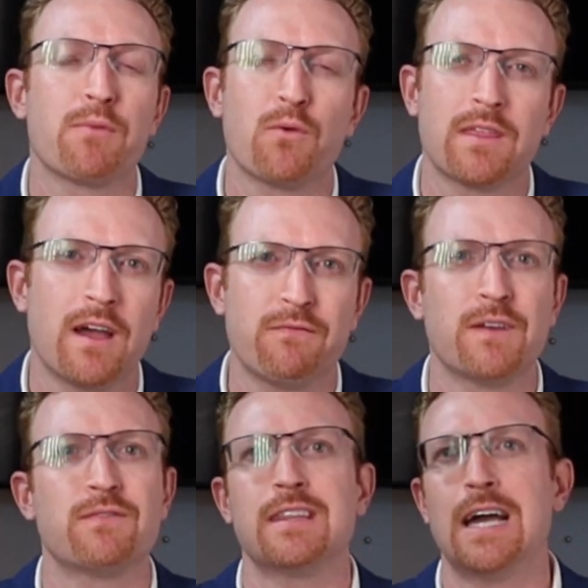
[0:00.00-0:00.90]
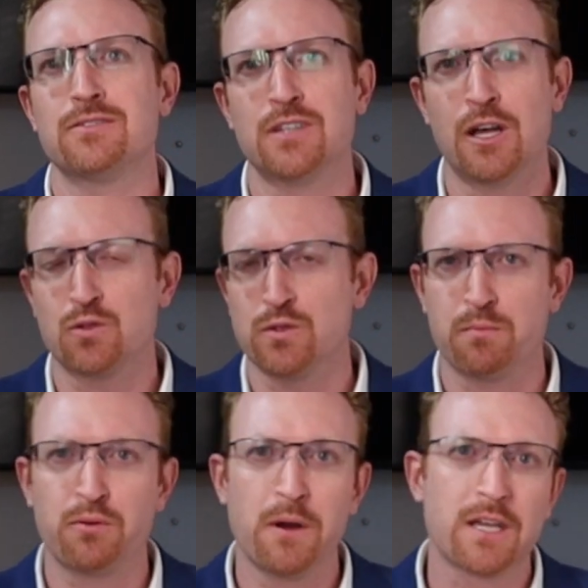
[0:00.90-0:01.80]
but we thought $50,000 was a
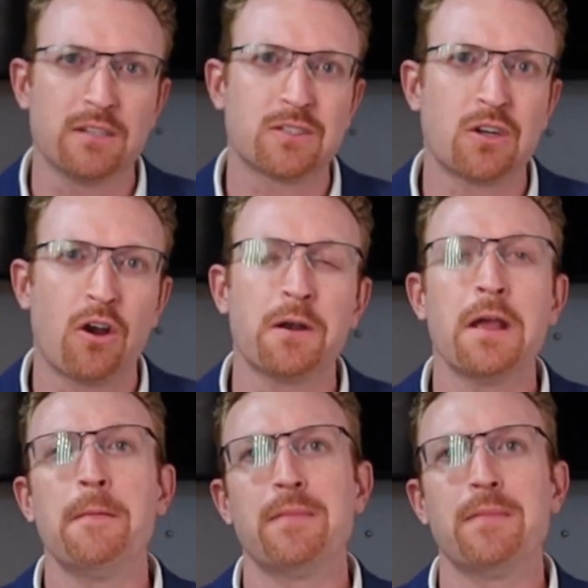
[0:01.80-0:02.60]
pretty good start